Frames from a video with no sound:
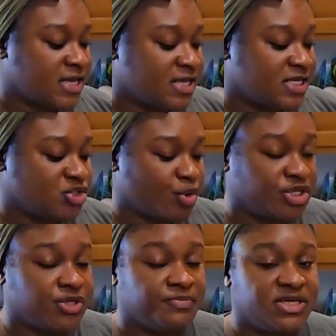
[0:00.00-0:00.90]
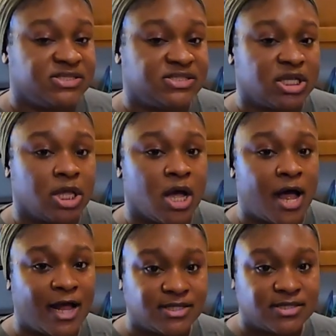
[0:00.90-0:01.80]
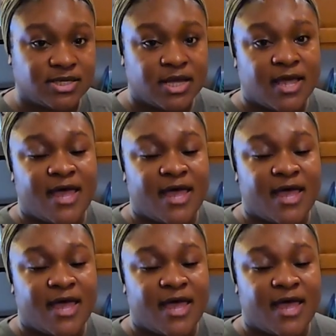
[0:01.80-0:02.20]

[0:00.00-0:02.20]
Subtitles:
it is going to be still hot,